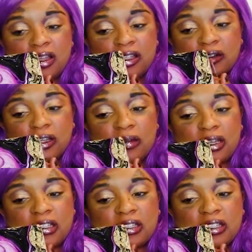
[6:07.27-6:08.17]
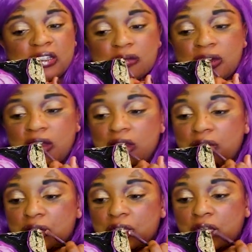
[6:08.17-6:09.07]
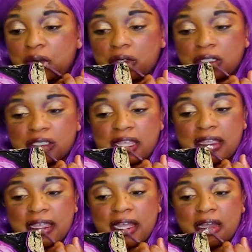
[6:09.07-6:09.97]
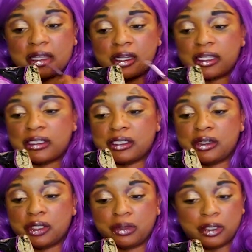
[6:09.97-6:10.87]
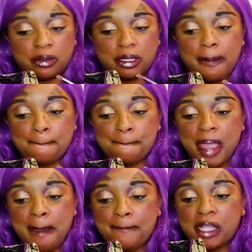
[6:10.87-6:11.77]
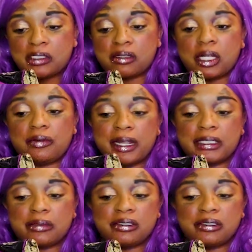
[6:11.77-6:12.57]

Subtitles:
So anyway, so he was like, well, we're here, we're gonna just hang out, I gotta get to know you anyway. So like, all right, so